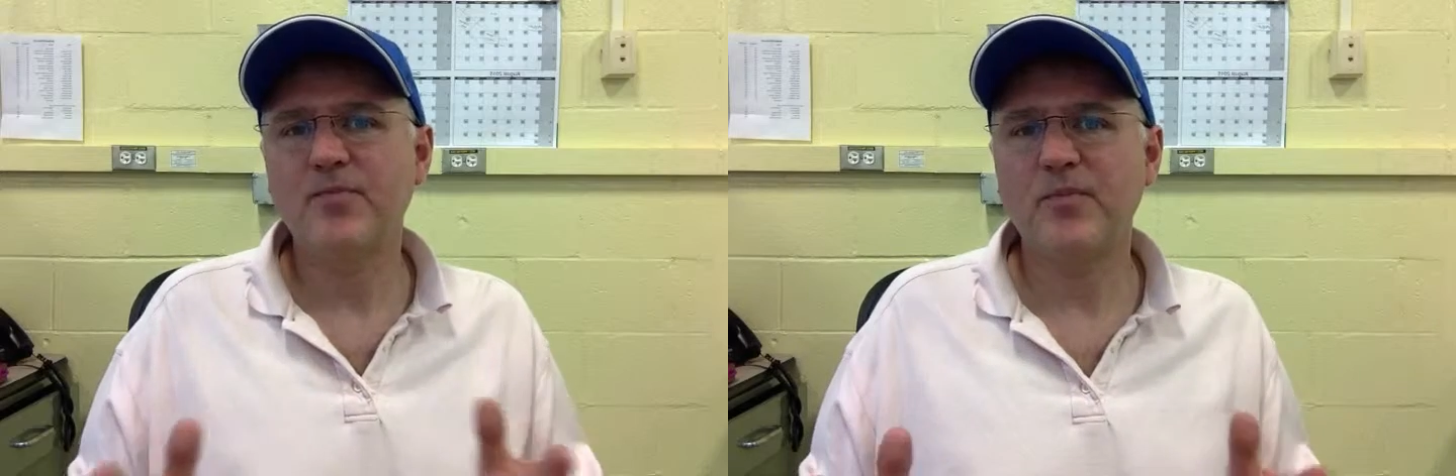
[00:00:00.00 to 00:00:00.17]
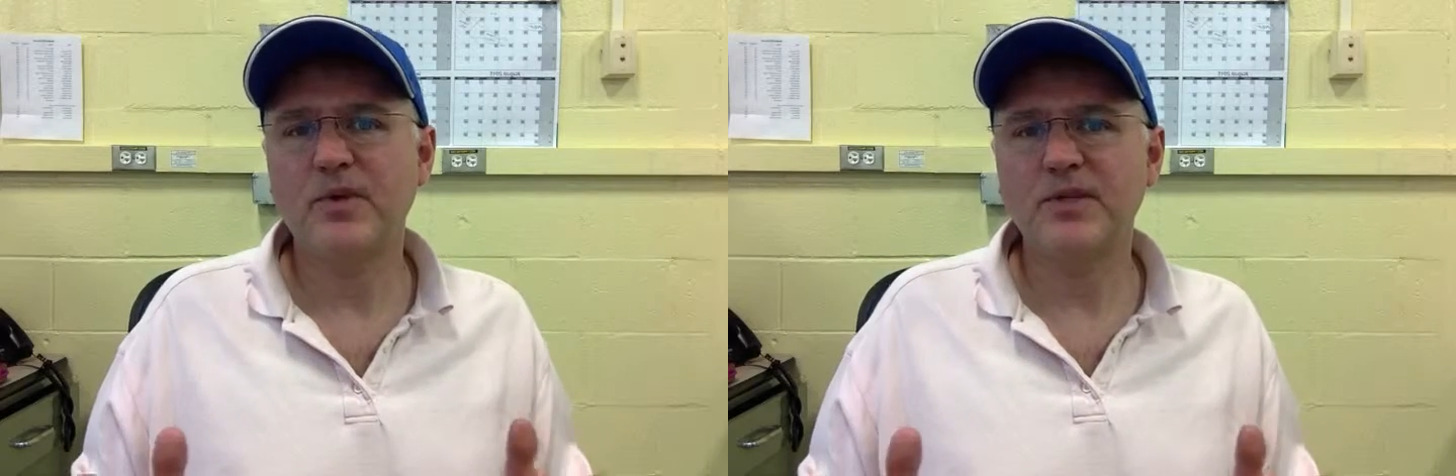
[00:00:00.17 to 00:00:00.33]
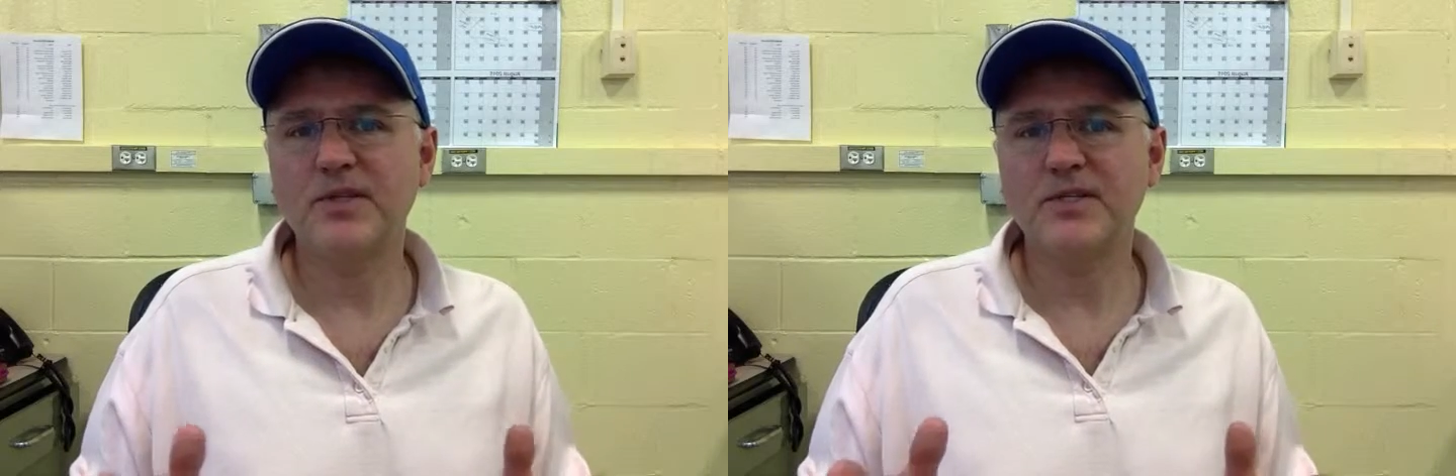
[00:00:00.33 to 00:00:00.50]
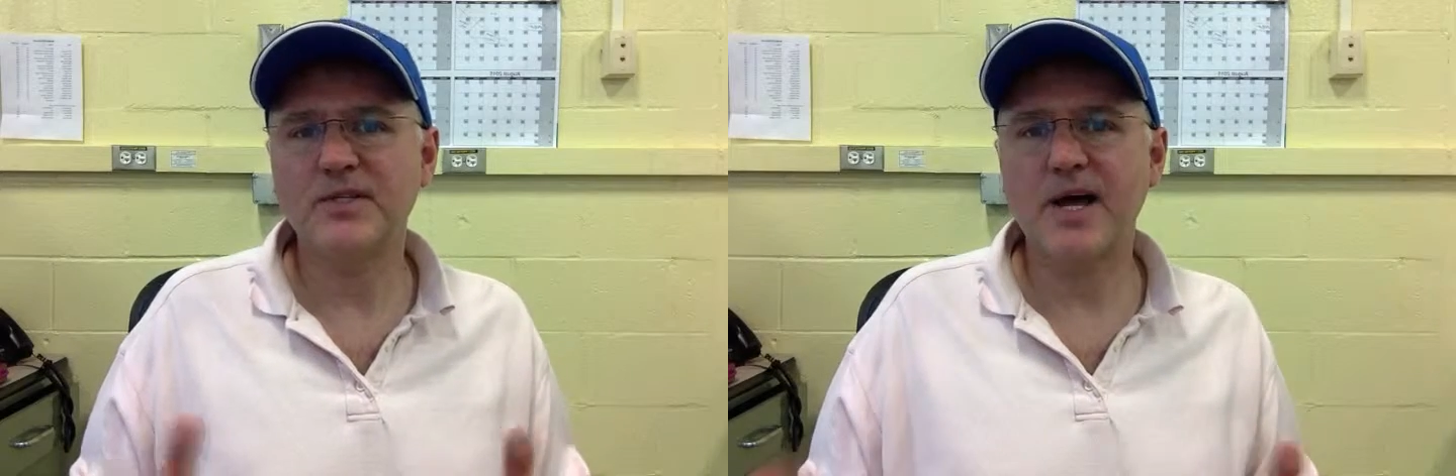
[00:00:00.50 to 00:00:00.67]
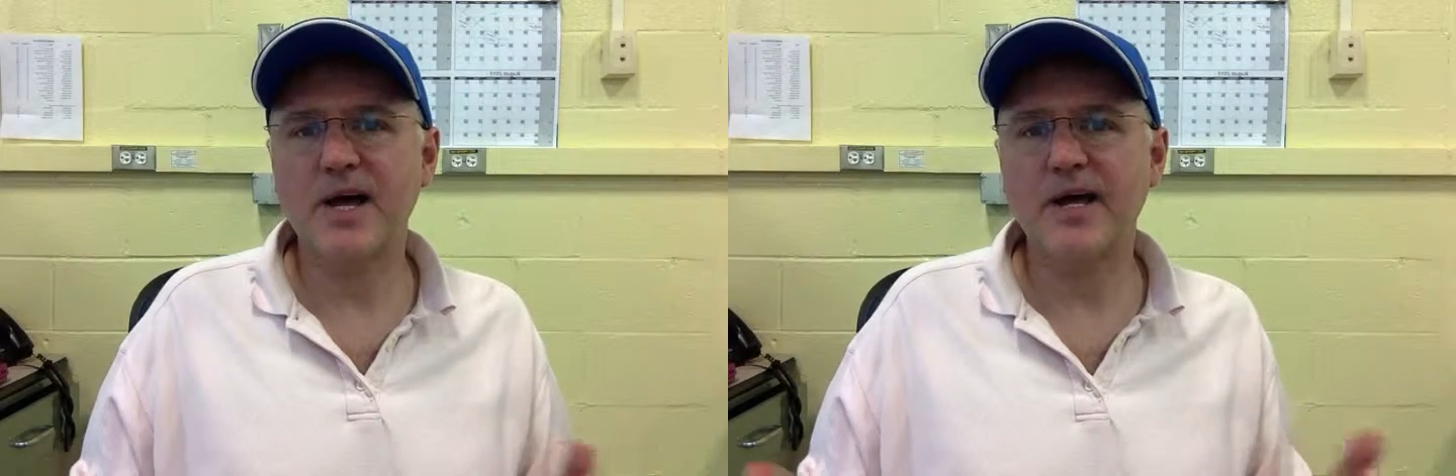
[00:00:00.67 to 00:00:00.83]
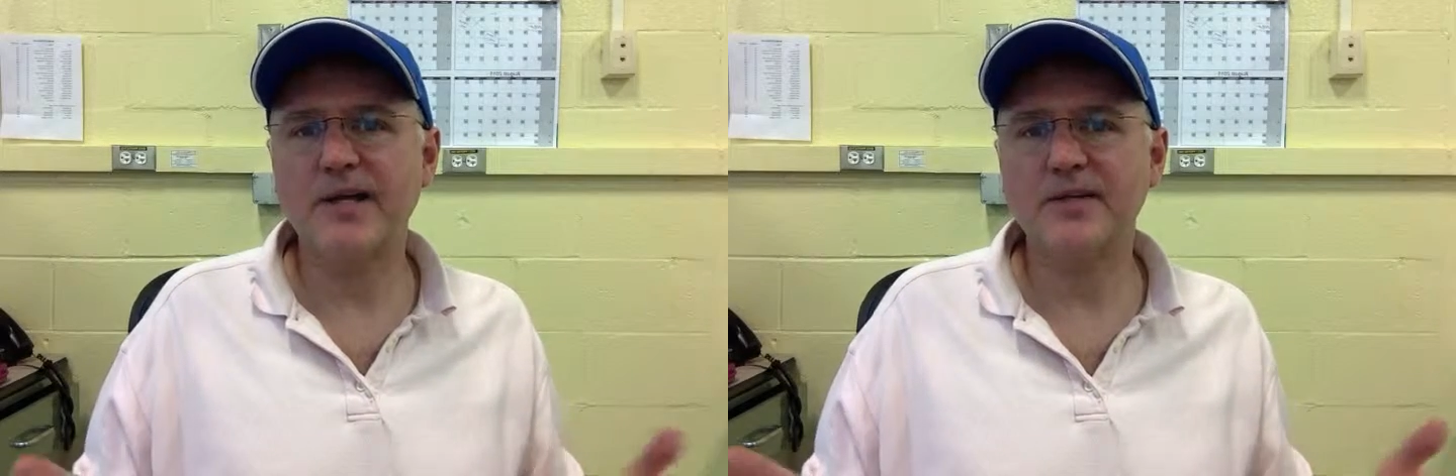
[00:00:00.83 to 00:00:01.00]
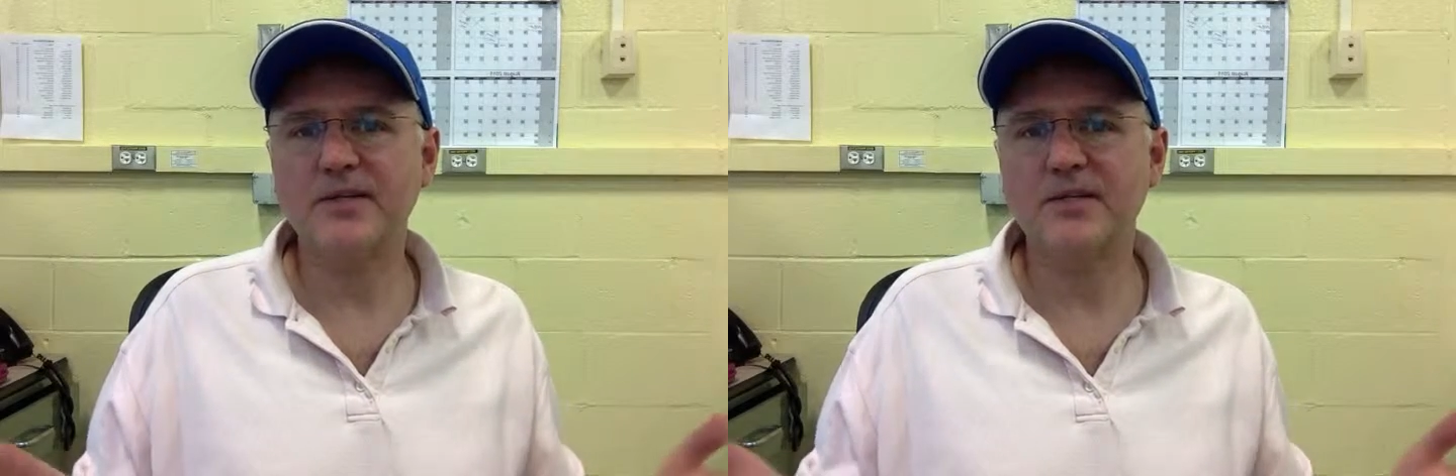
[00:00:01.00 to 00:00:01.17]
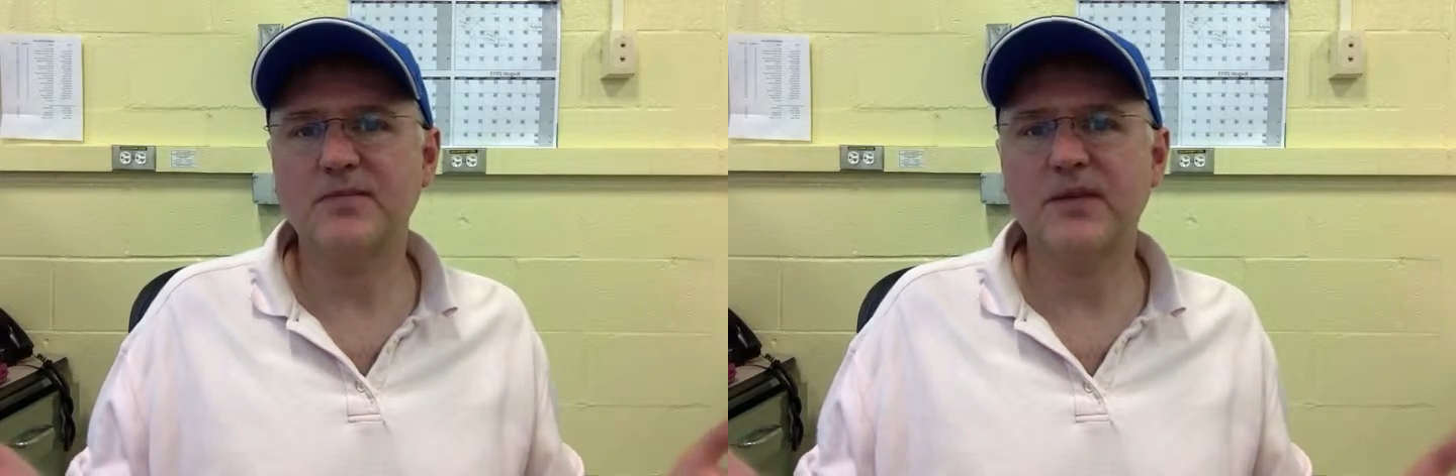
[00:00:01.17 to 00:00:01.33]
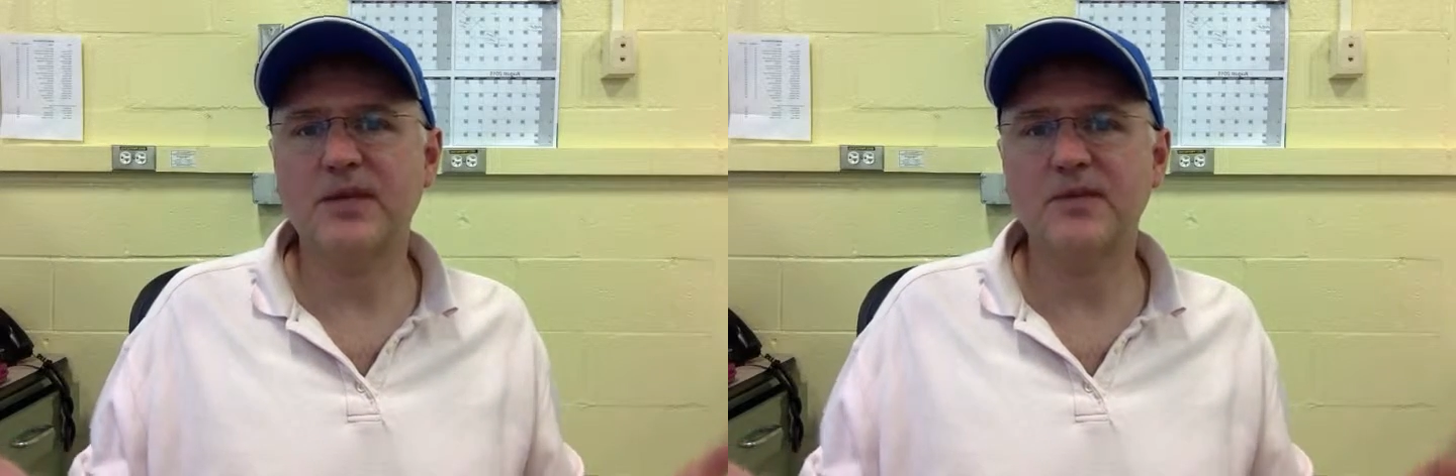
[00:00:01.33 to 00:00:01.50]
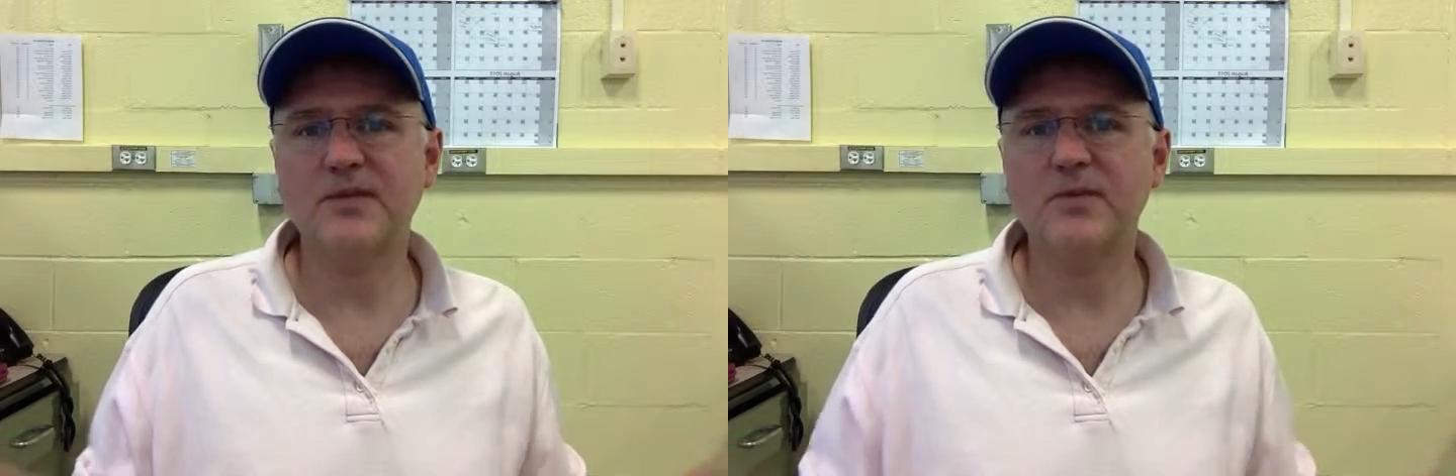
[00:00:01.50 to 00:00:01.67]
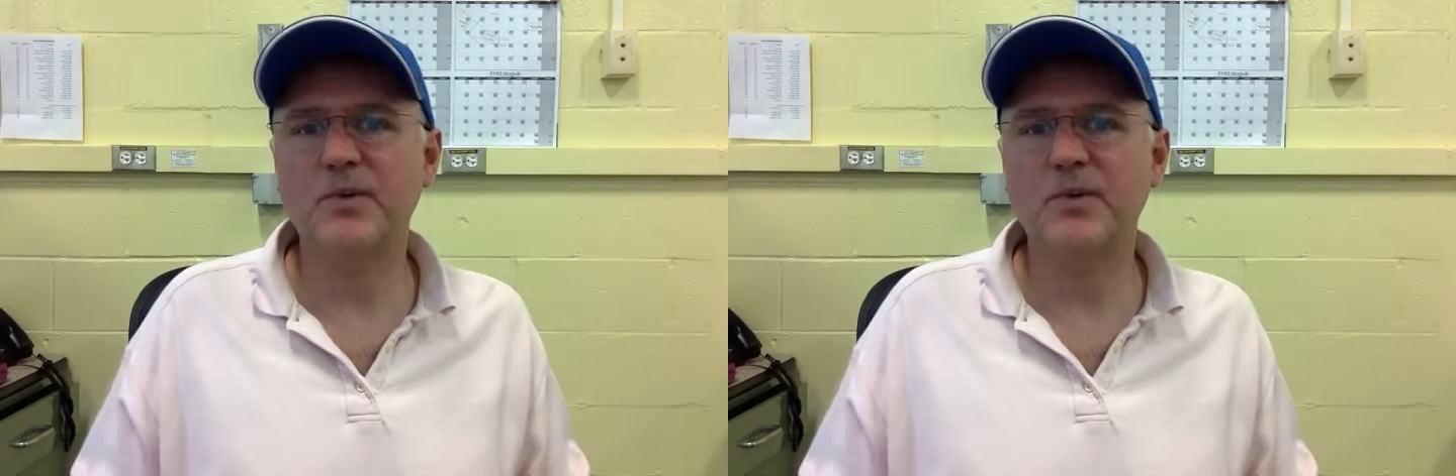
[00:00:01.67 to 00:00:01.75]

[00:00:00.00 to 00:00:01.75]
But the design is to make this